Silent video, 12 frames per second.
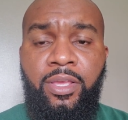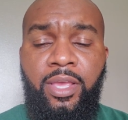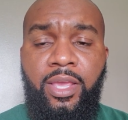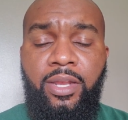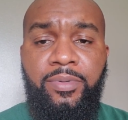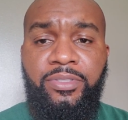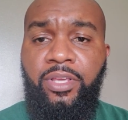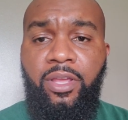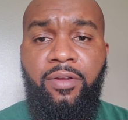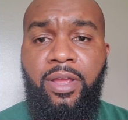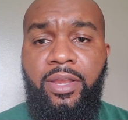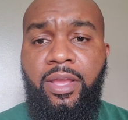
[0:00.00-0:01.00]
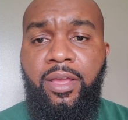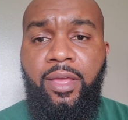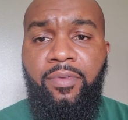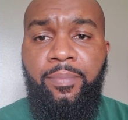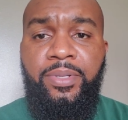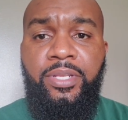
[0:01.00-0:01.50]
And I'm going to tell you right now,
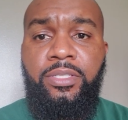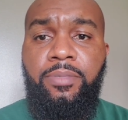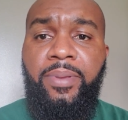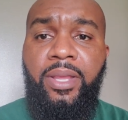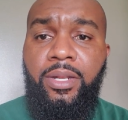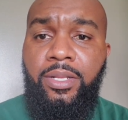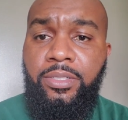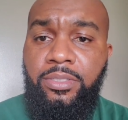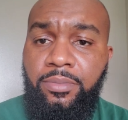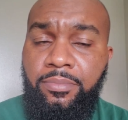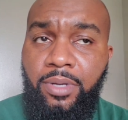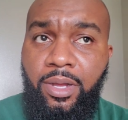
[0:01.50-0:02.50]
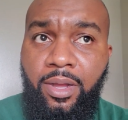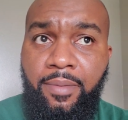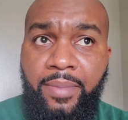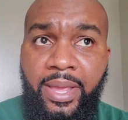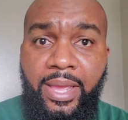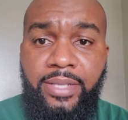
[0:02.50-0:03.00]
having participated in some
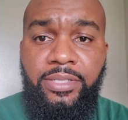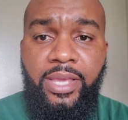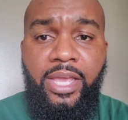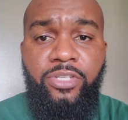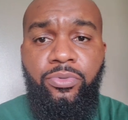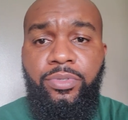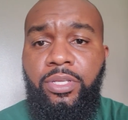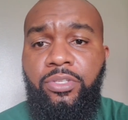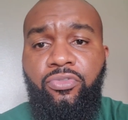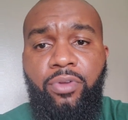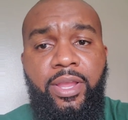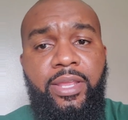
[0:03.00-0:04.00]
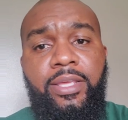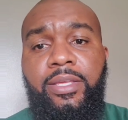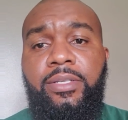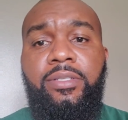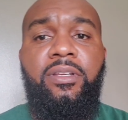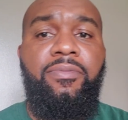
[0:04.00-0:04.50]
mass casualty training
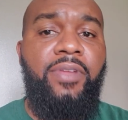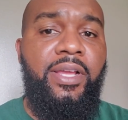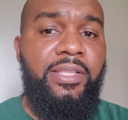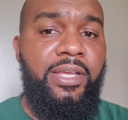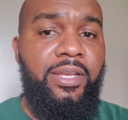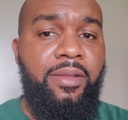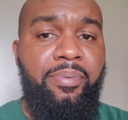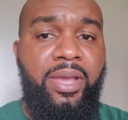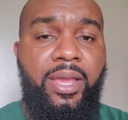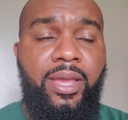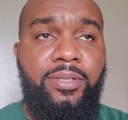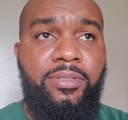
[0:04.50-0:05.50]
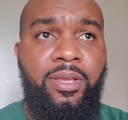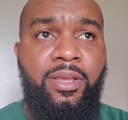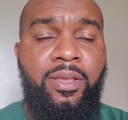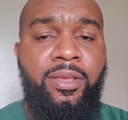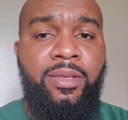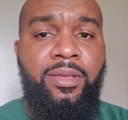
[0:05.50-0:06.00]
and stuff like that in the past,
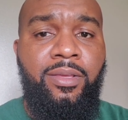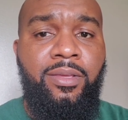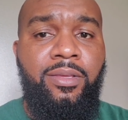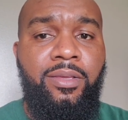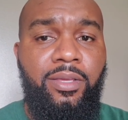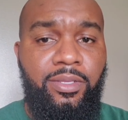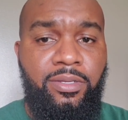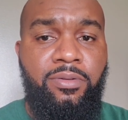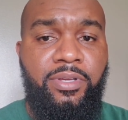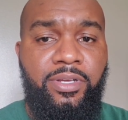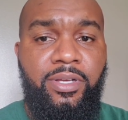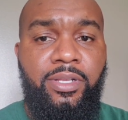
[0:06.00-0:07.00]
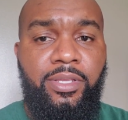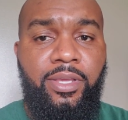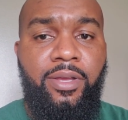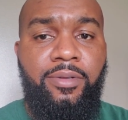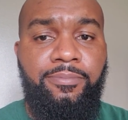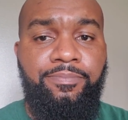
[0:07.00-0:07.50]
it's going to get ugly,
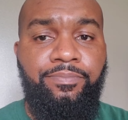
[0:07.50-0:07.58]
y'all.